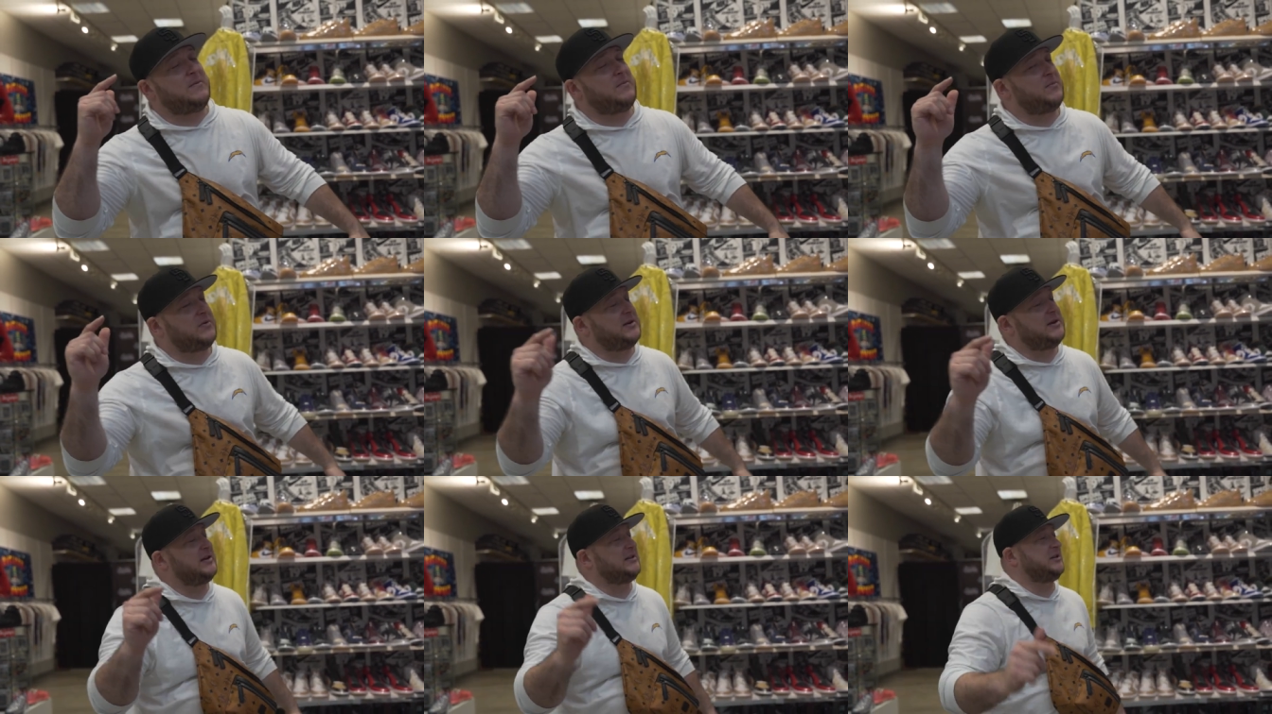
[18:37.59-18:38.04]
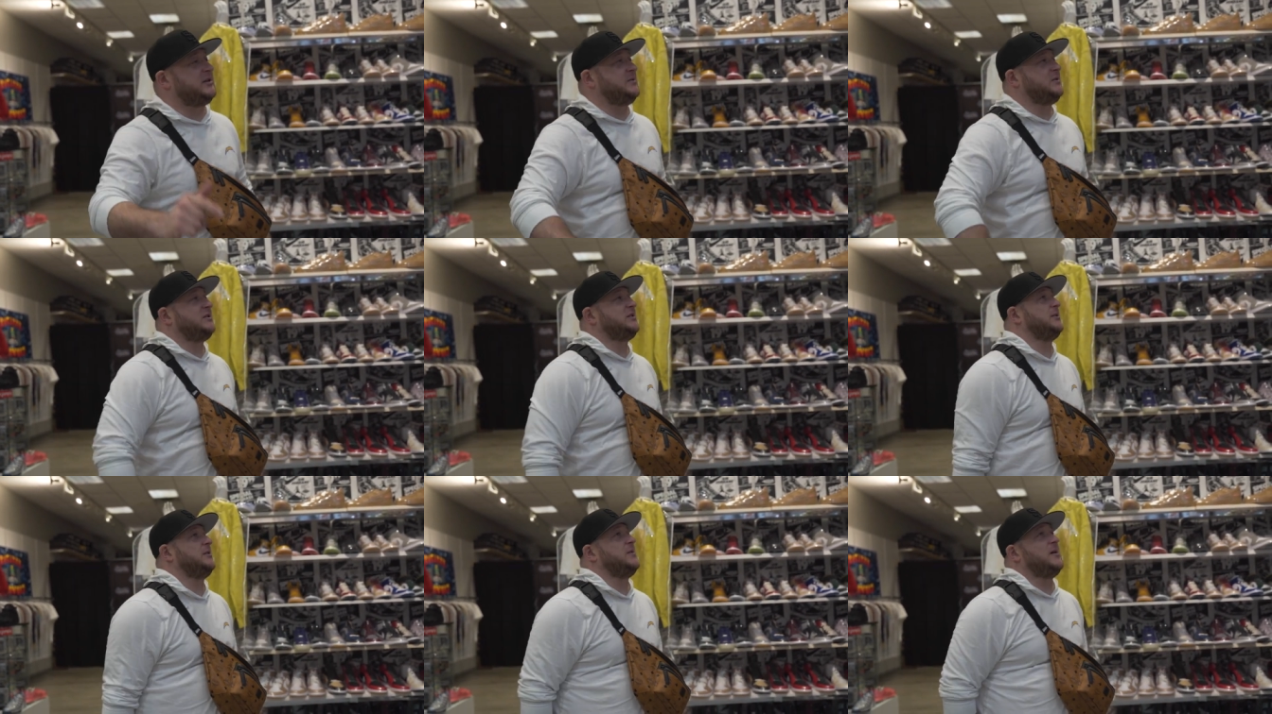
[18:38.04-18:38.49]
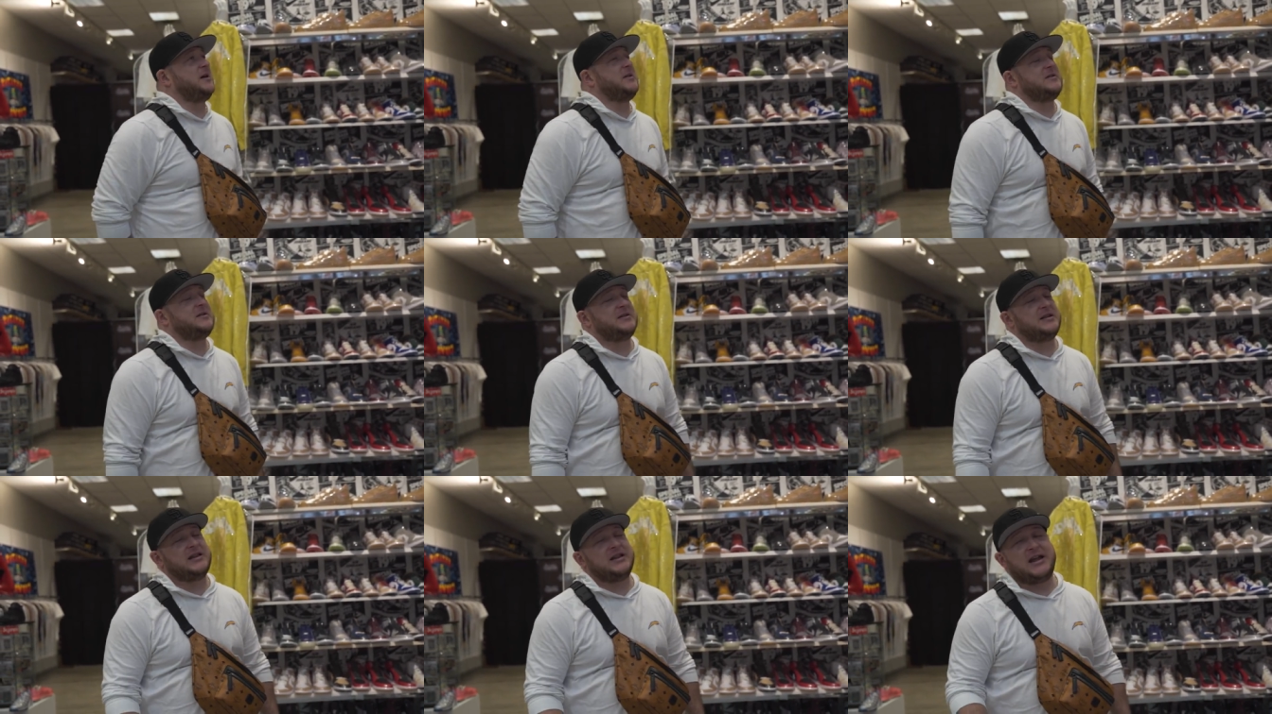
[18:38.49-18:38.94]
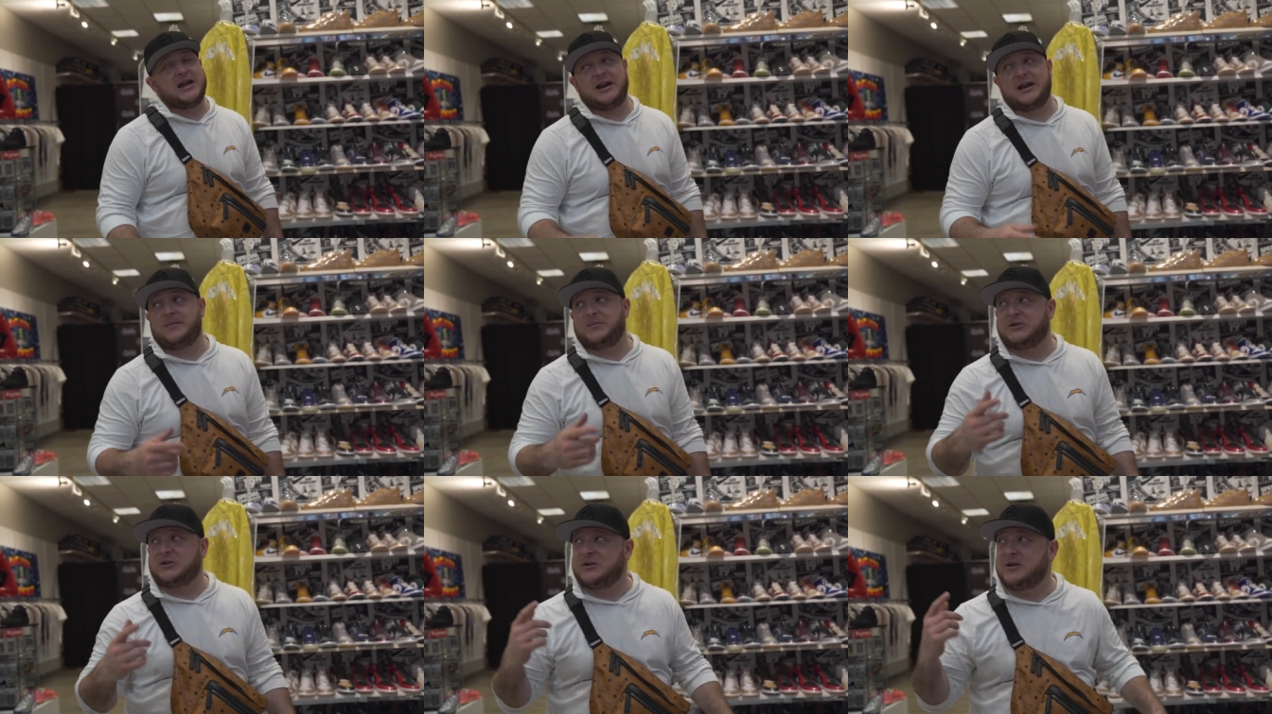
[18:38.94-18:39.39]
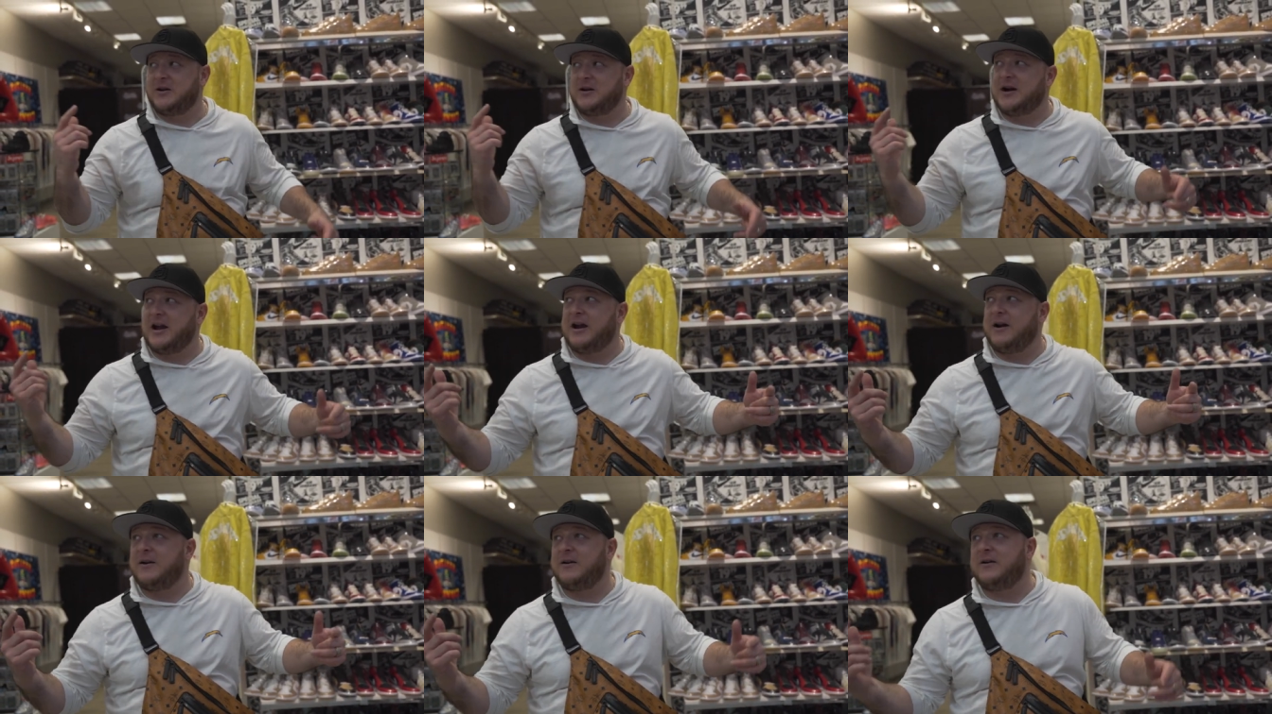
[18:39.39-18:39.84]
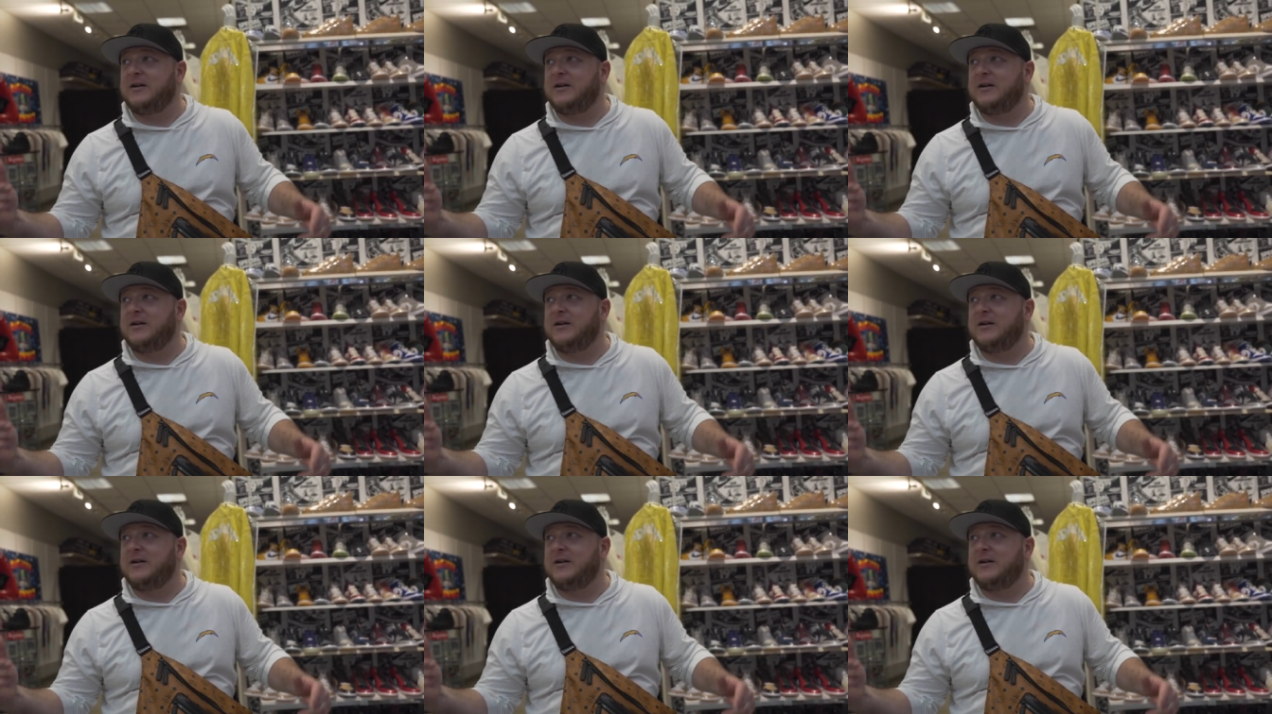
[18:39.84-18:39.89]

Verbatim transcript: Please do so. Other than that, I'm sure Aaron